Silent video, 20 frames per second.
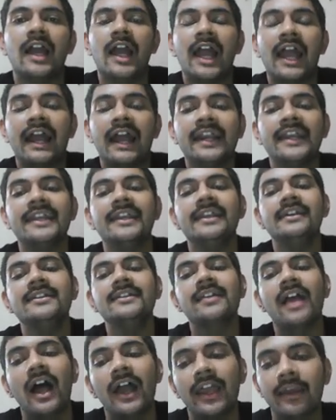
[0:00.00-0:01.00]
and he
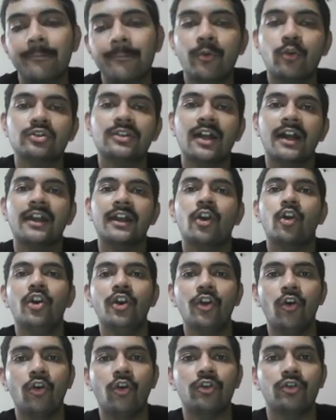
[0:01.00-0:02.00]
is
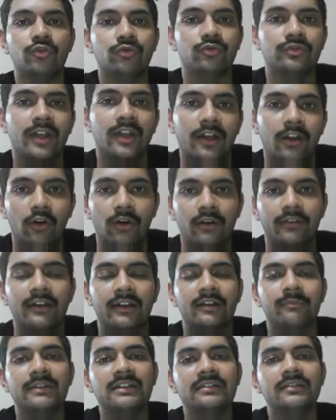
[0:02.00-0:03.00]
hypothyroid or euthyroid,
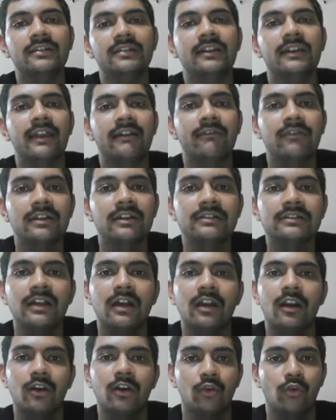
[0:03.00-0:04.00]
that means the levels
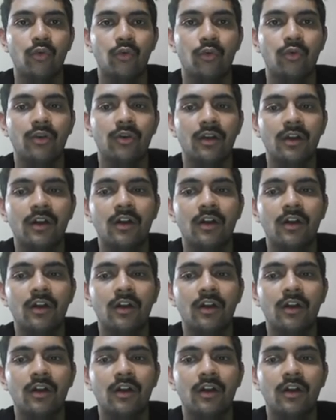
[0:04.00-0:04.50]
are low